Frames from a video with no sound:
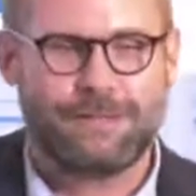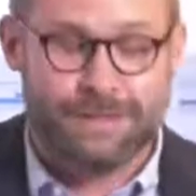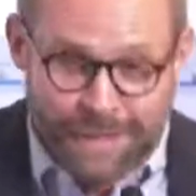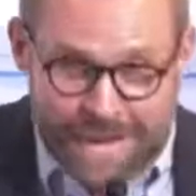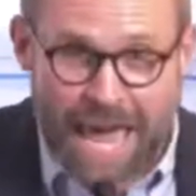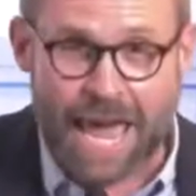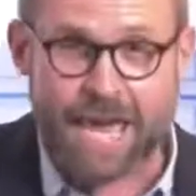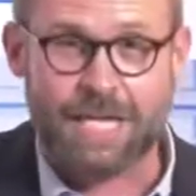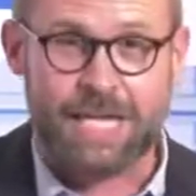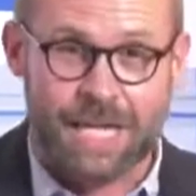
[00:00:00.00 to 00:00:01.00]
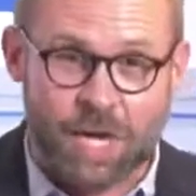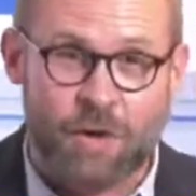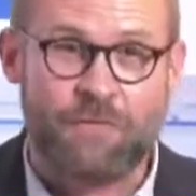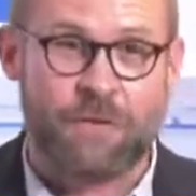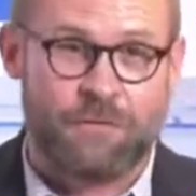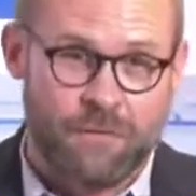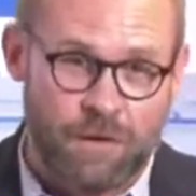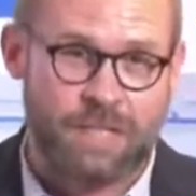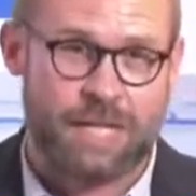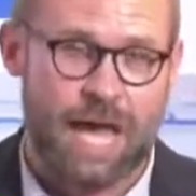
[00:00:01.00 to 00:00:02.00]
today, here for the
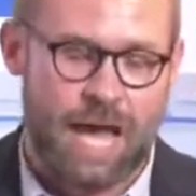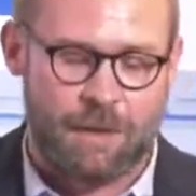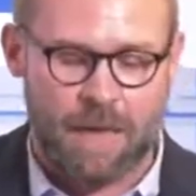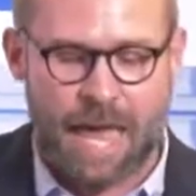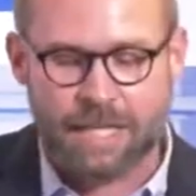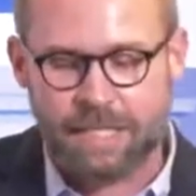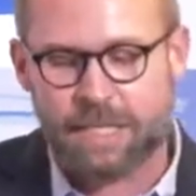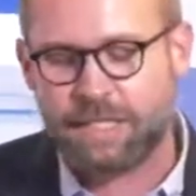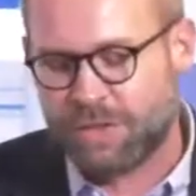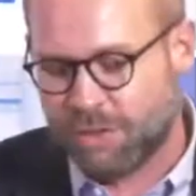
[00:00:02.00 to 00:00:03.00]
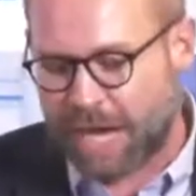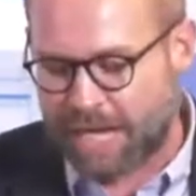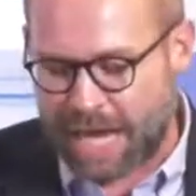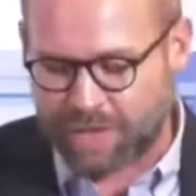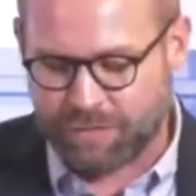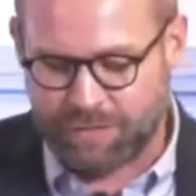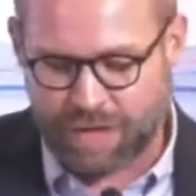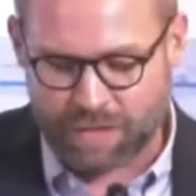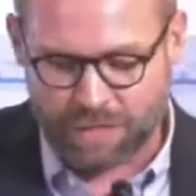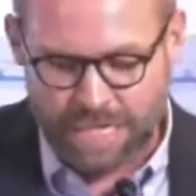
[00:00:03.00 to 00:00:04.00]
first time, End Citizens United Action
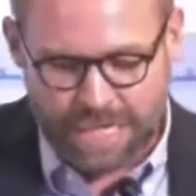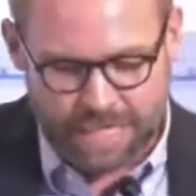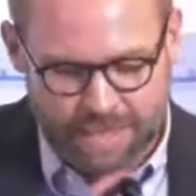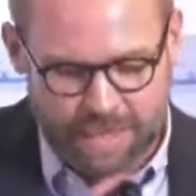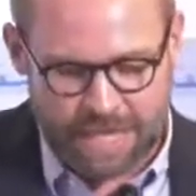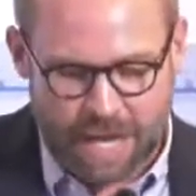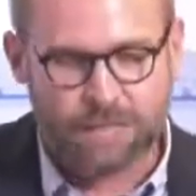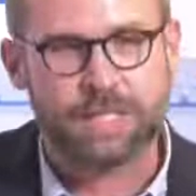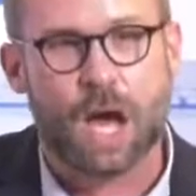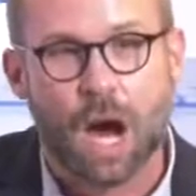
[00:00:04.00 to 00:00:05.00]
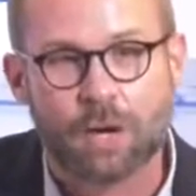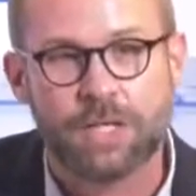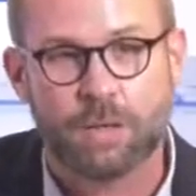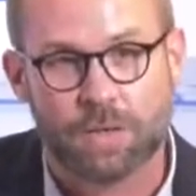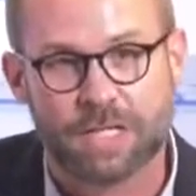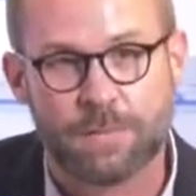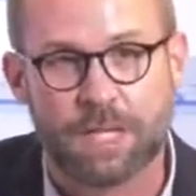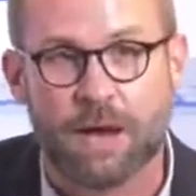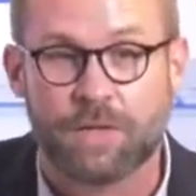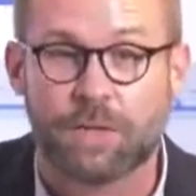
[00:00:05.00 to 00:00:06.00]
Fund is announcing our endorsement
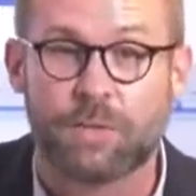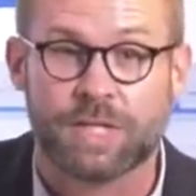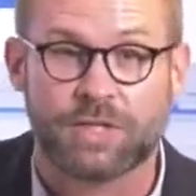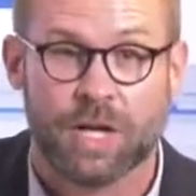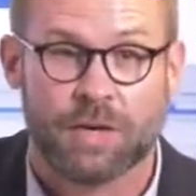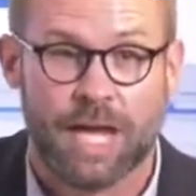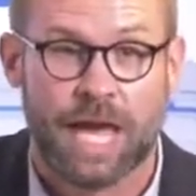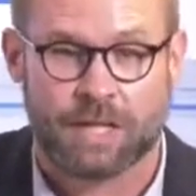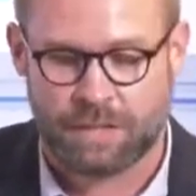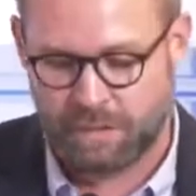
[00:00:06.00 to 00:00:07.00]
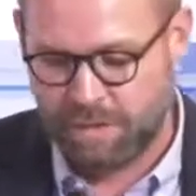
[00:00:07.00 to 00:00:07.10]
of the Judiciary Act.